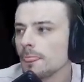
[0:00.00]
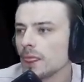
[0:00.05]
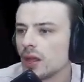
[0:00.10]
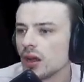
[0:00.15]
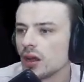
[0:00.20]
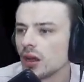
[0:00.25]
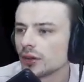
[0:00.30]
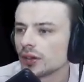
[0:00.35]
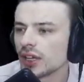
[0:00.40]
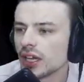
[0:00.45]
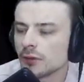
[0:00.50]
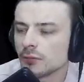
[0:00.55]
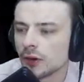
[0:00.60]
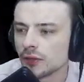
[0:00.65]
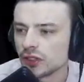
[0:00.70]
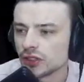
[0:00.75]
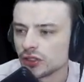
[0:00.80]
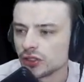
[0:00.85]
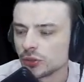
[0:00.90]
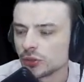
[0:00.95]
Okay,
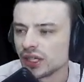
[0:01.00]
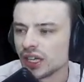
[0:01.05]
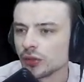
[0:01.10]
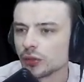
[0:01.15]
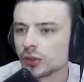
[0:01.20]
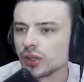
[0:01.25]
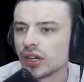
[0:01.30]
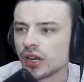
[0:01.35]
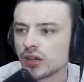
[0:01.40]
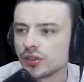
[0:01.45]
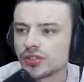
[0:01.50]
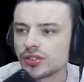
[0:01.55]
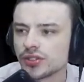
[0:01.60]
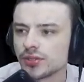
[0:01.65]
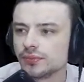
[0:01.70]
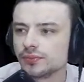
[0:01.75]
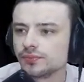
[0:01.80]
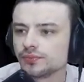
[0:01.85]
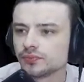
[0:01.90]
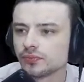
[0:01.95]
perfect. So we got three hearts.
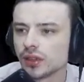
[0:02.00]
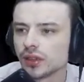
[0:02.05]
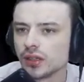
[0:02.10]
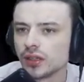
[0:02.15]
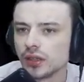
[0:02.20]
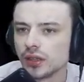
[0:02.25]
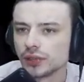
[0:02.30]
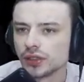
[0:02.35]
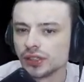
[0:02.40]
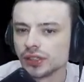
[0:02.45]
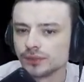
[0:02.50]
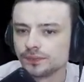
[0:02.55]
Lovely.